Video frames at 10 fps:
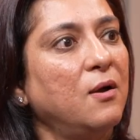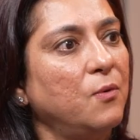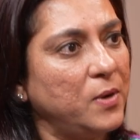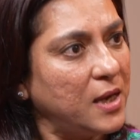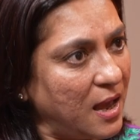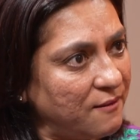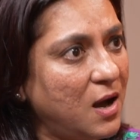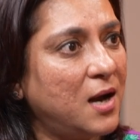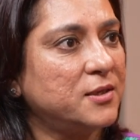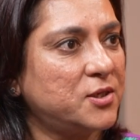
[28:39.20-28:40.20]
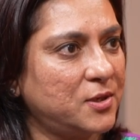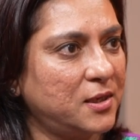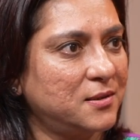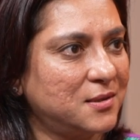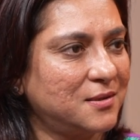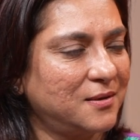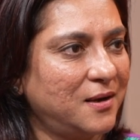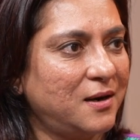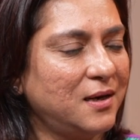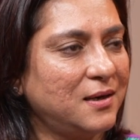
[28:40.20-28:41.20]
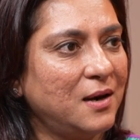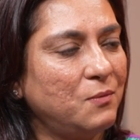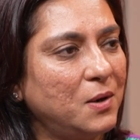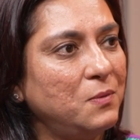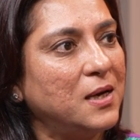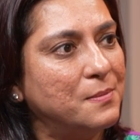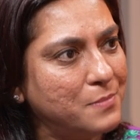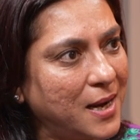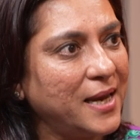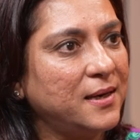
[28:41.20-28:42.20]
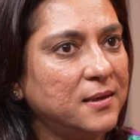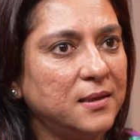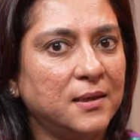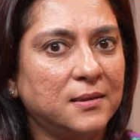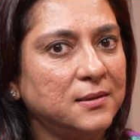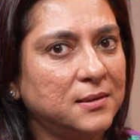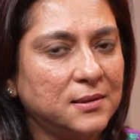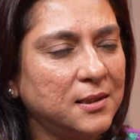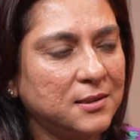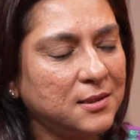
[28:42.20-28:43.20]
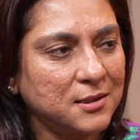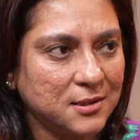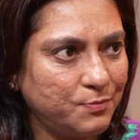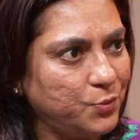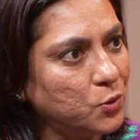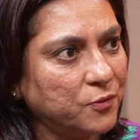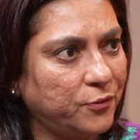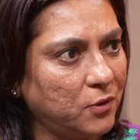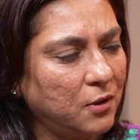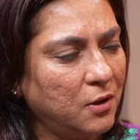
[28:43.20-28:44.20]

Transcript: we have our strengths, correct? And when we combine it, it's beautiful.